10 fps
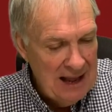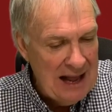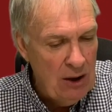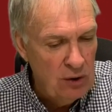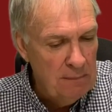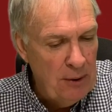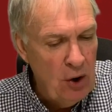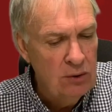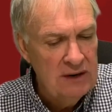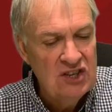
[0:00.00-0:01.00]
Our
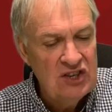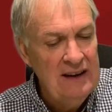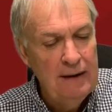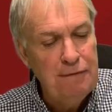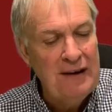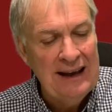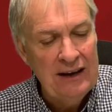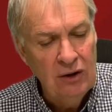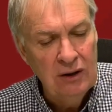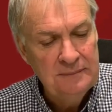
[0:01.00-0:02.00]
opponents in the
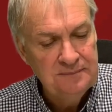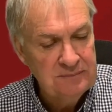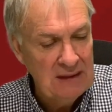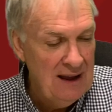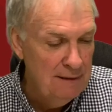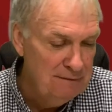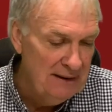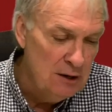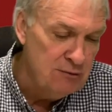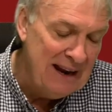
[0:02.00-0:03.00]
final,
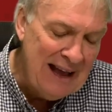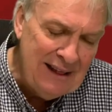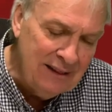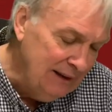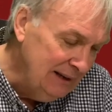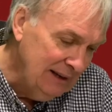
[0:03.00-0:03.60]
Villarreal,